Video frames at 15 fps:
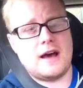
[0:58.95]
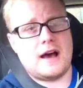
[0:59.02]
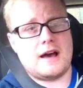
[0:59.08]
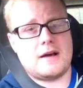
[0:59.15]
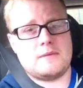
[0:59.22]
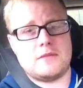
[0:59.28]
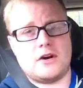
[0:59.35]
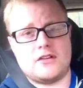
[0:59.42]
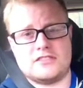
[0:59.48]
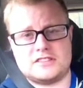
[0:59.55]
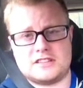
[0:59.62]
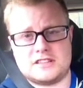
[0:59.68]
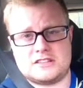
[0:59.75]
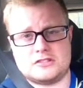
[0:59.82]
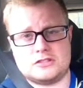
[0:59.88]
Um,
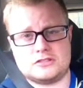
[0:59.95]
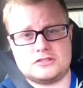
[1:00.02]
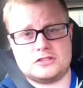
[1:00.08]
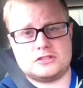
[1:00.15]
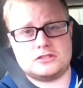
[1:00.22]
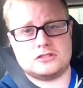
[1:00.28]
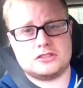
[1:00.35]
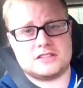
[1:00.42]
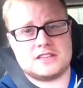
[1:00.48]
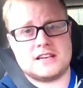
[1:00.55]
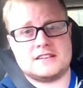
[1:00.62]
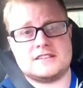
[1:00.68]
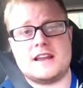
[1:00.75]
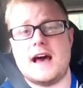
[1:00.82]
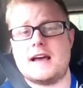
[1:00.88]
obviously, there's also such
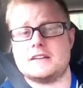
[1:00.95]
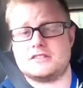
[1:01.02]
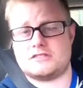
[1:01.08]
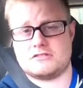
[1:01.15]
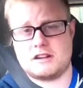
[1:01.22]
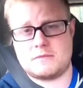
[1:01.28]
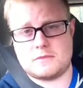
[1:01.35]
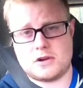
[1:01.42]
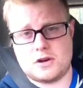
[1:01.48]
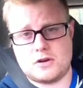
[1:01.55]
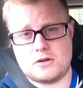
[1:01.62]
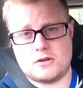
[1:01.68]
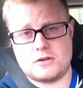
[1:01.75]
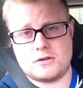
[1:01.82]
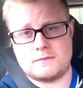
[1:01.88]
thing as an ice cream
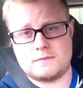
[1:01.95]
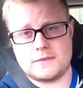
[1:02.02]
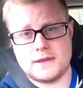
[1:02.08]
cone.